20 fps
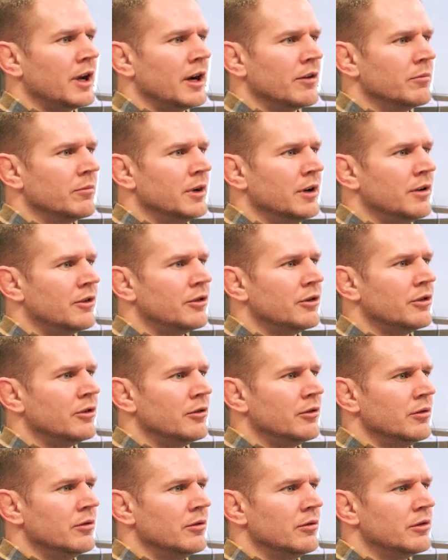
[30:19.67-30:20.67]
the government
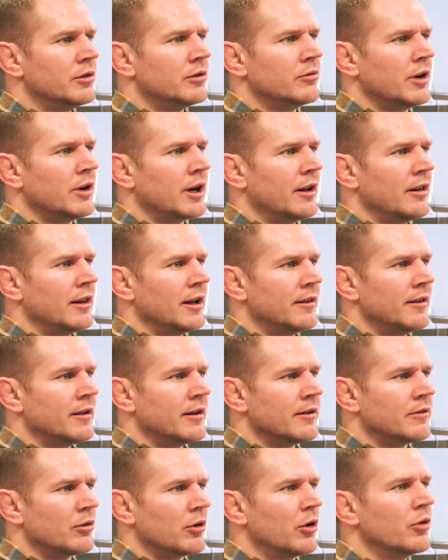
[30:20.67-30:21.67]
to regulate
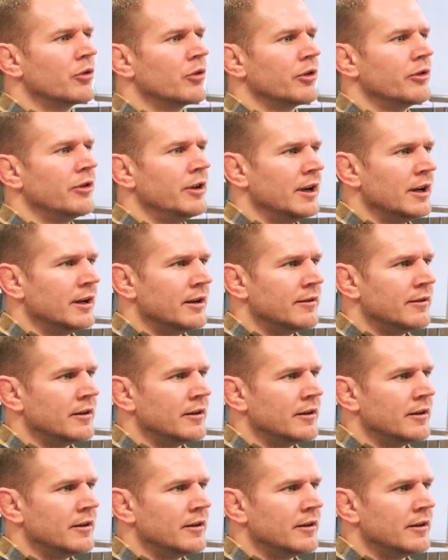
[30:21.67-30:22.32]
this or oversee it?